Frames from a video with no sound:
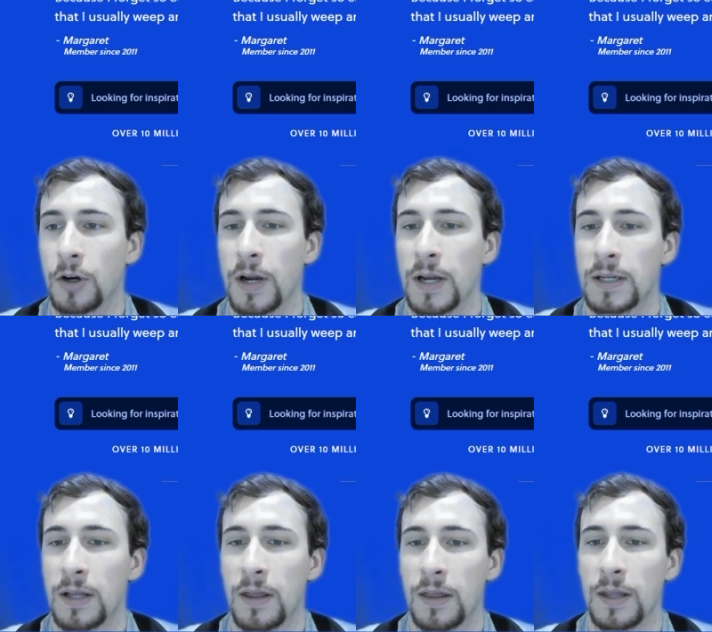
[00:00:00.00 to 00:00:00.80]
great
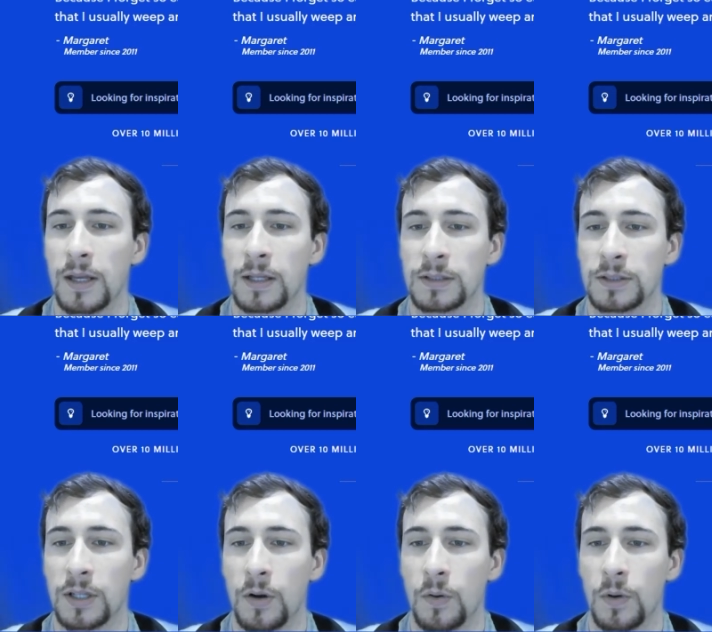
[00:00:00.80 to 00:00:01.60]
things
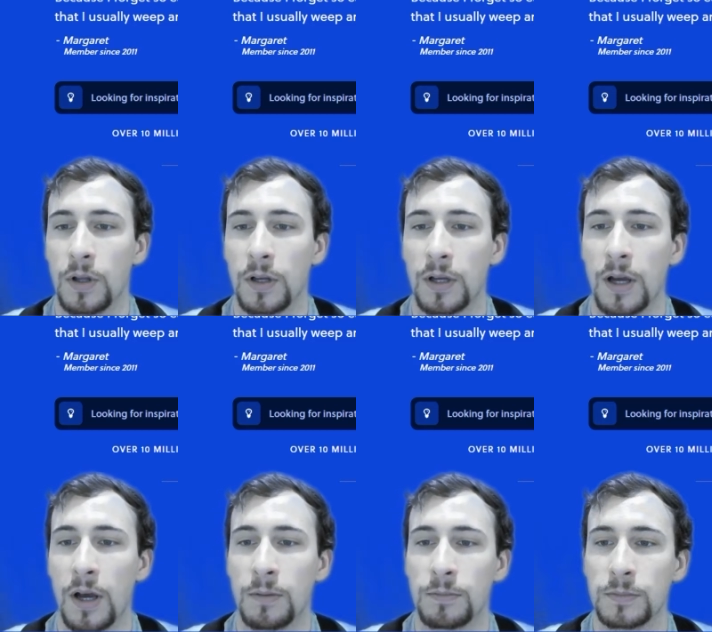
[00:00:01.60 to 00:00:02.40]
will
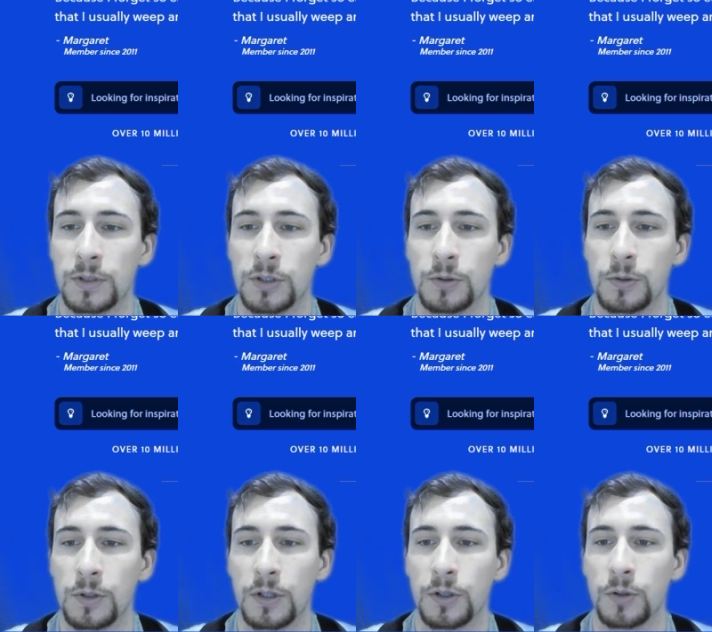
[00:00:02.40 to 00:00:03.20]
come to
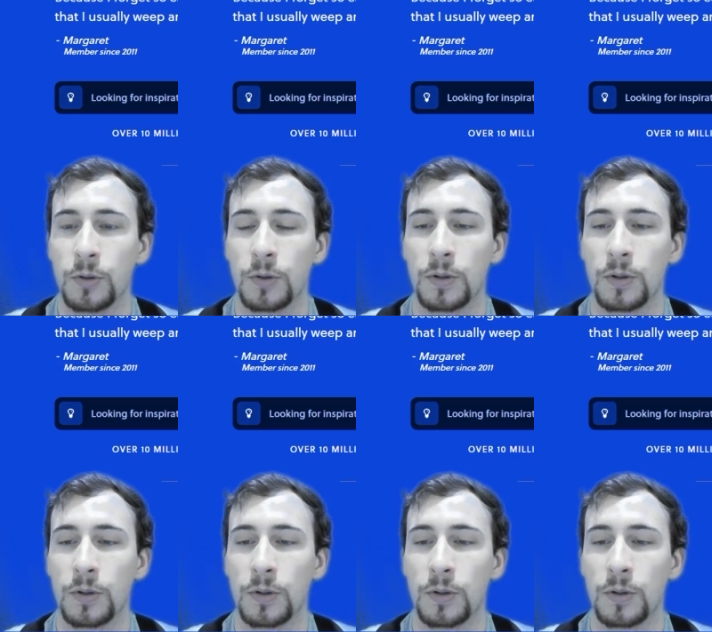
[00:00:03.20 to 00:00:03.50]
you.